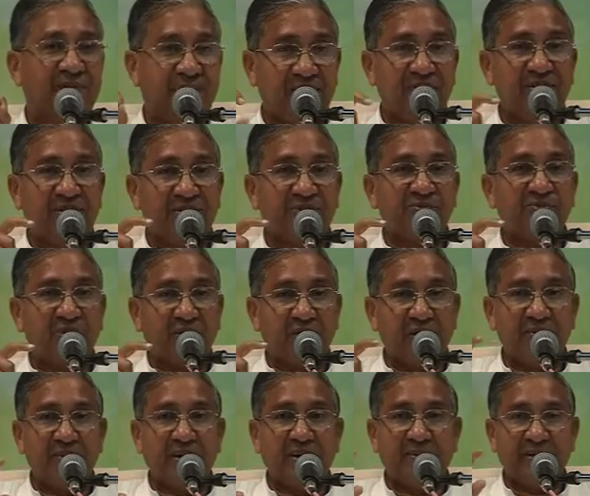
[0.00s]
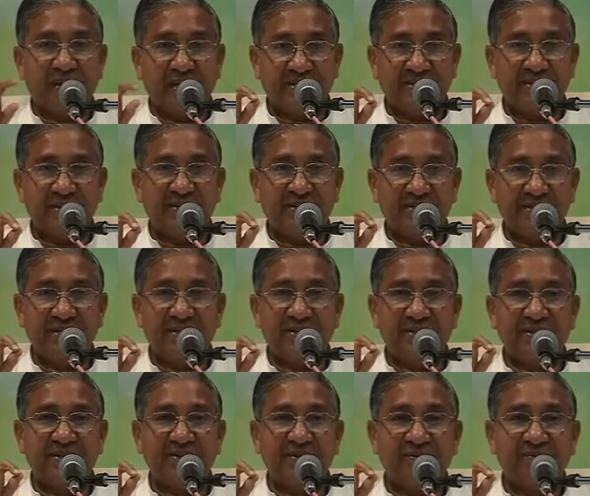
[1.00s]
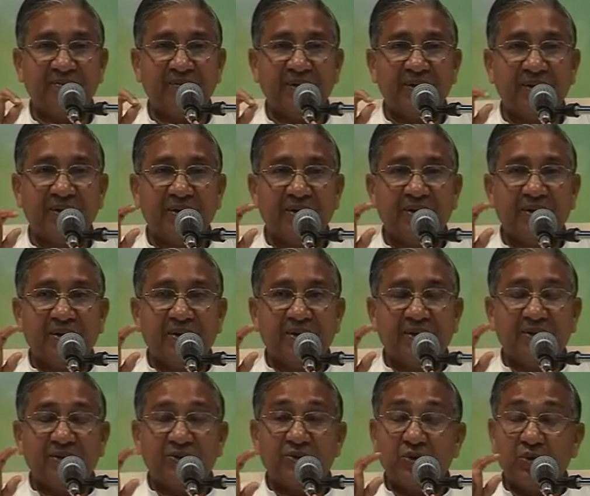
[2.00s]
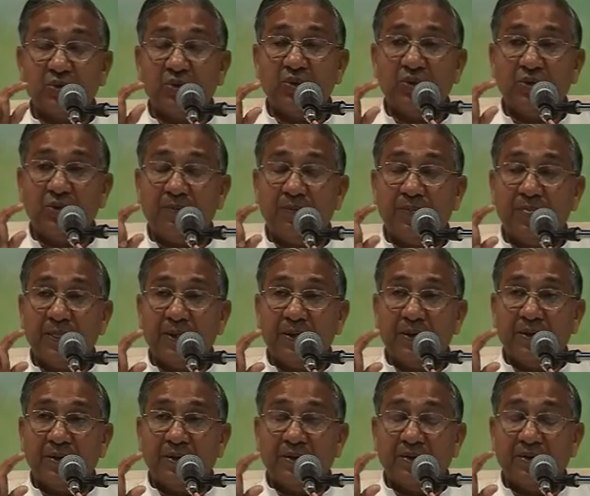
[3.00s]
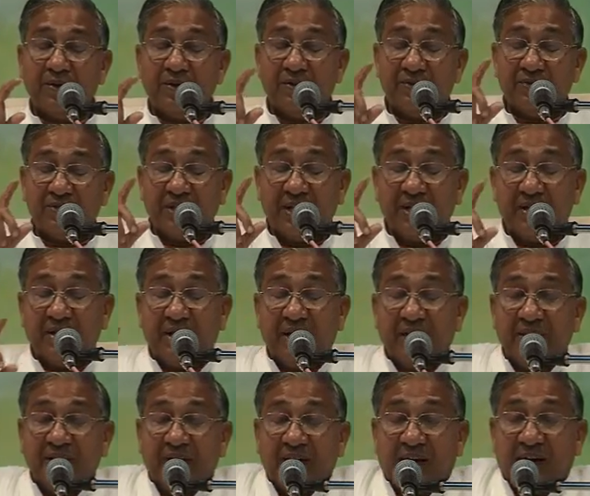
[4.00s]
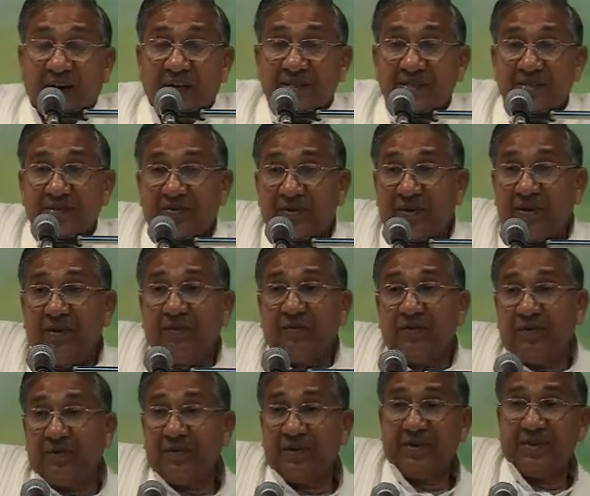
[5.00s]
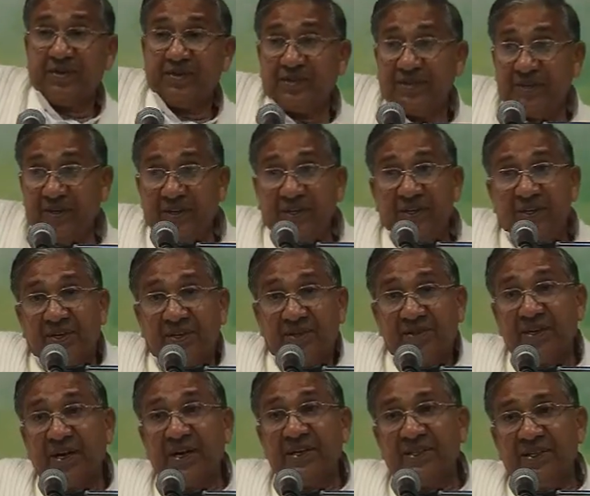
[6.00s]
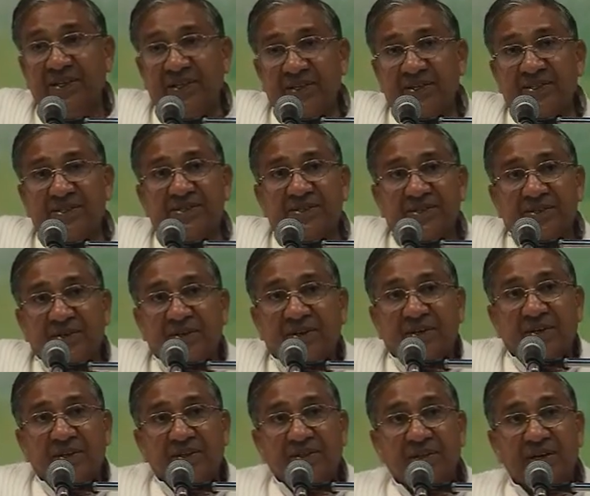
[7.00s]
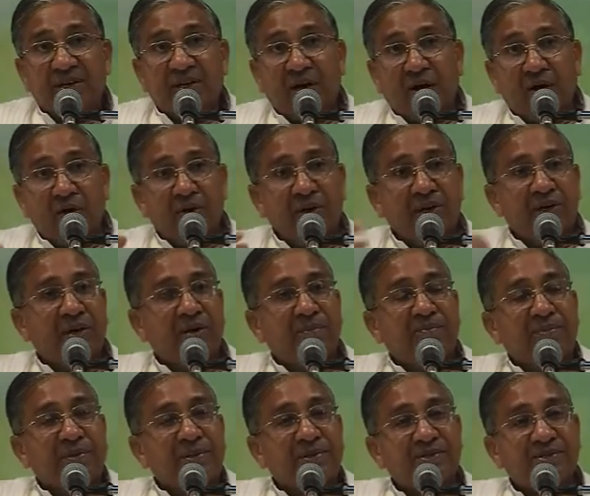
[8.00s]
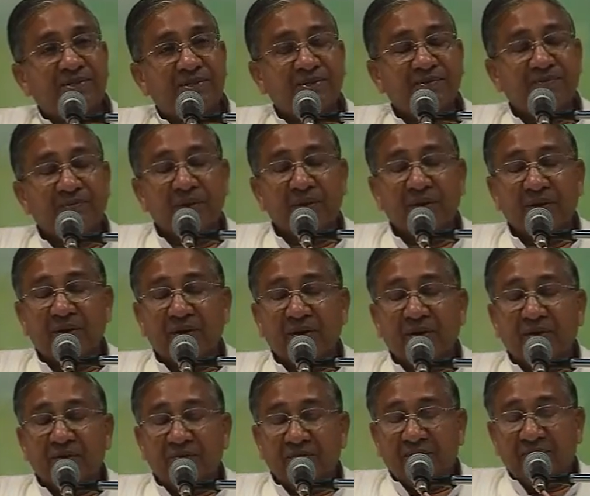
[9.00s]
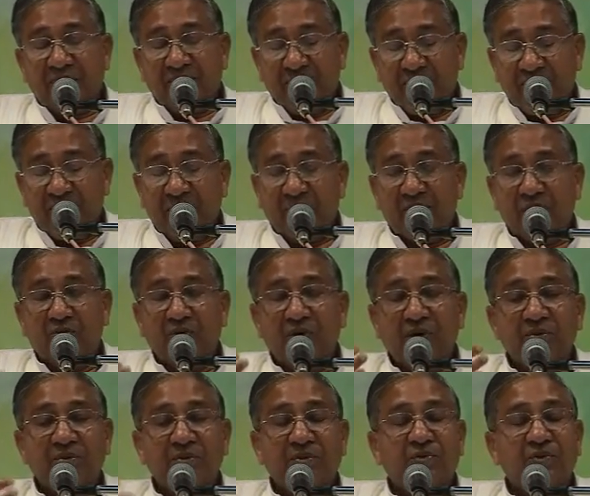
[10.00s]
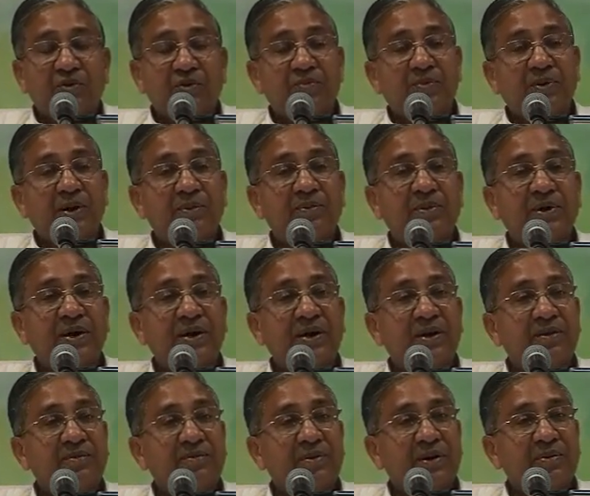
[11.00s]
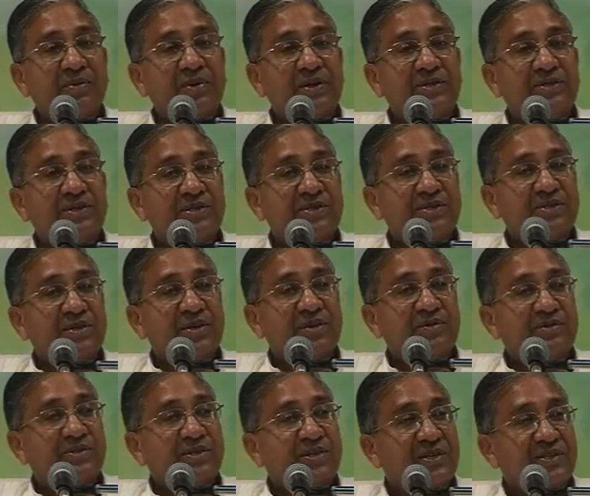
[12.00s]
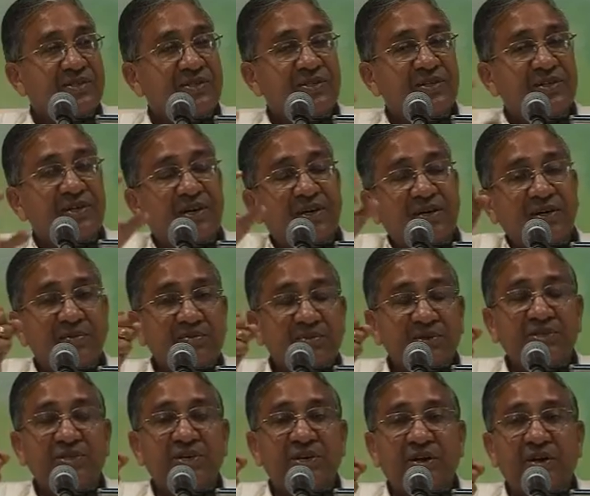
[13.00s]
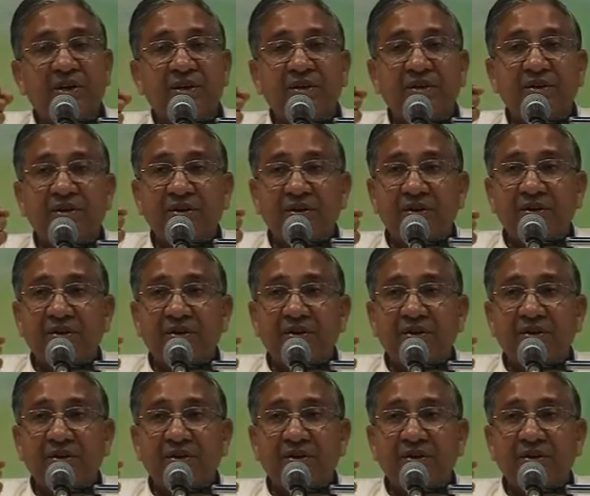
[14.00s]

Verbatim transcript: In this Murli Baba has said, isn't it? So then I asked one of our senior dadis that how it happens we are going before Baba and Baba just gives drishti and immediately